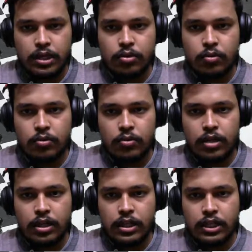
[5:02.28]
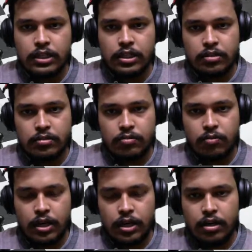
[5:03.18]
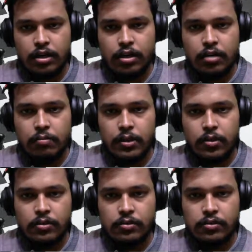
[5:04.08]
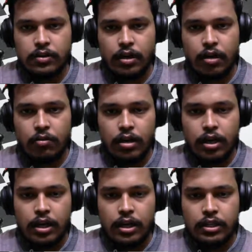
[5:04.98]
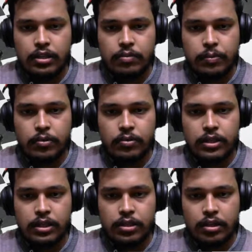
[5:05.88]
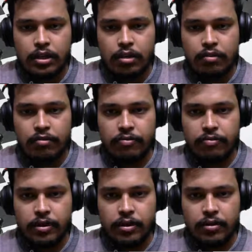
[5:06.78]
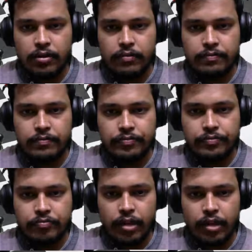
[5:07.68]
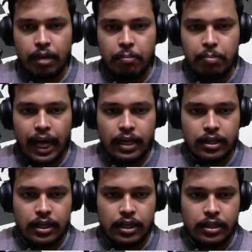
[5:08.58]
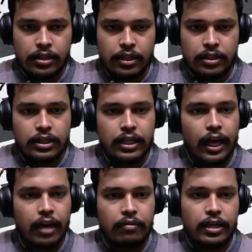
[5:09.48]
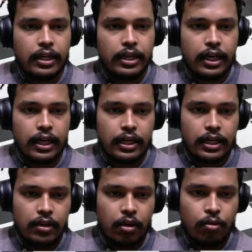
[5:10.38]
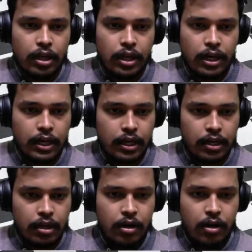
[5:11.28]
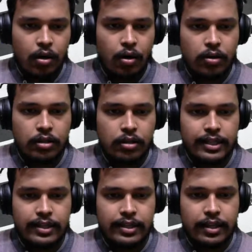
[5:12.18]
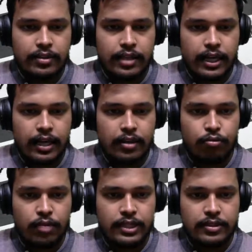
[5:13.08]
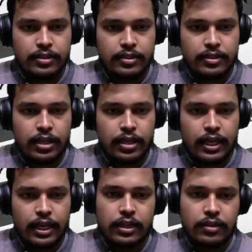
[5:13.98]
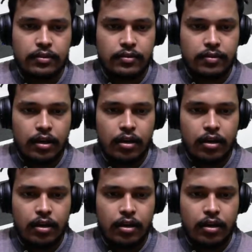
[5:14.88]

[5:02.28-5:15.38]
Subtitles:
into a dangerous one. because now in this position, if black doesn't have any counter attack on the white's king side, as white's king is